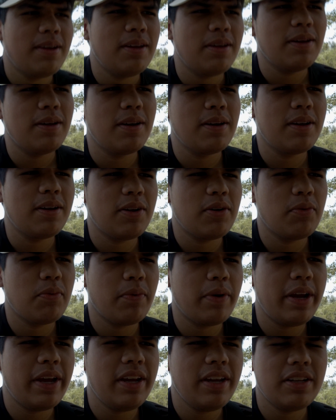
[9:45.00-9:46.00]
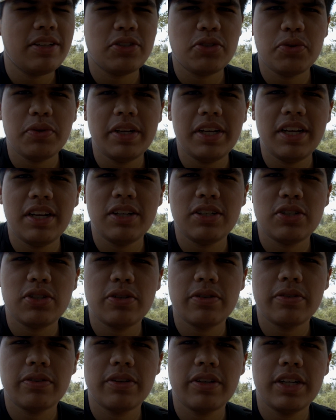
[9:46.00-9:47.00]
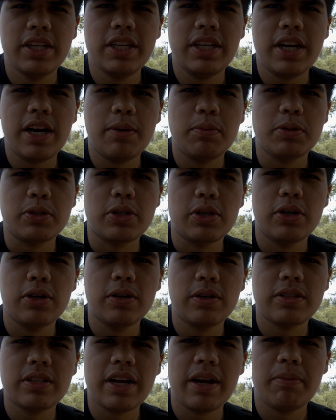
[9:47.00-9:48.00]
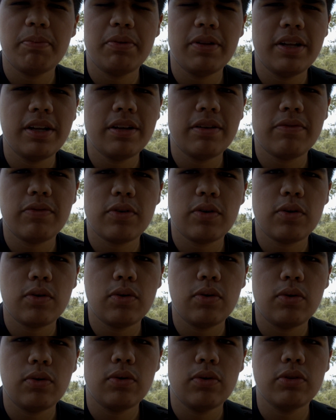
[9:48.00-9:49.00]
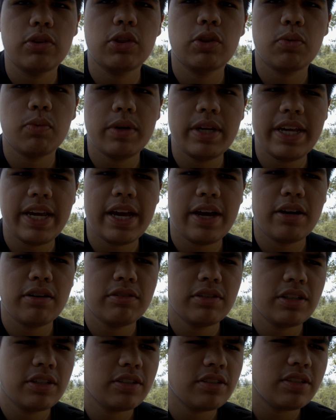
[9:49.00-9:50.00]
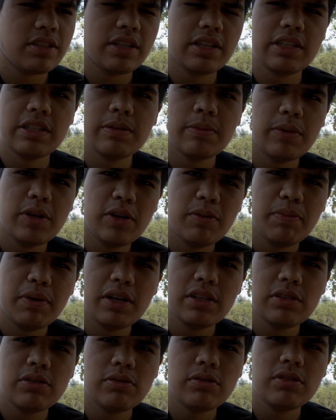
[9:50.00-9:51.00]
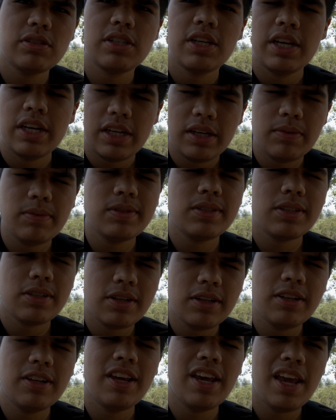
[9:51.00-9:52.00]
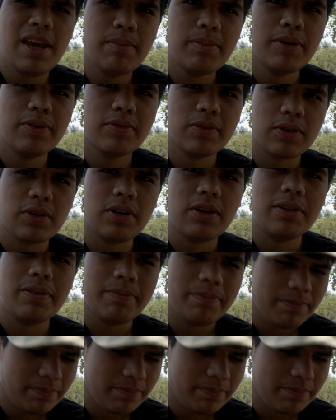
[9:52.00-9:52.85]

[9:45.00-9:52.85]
Uh, great, intriguing story. I was hooked. I played it for a whole three hours. It had some good puzzles. It was a good game overall.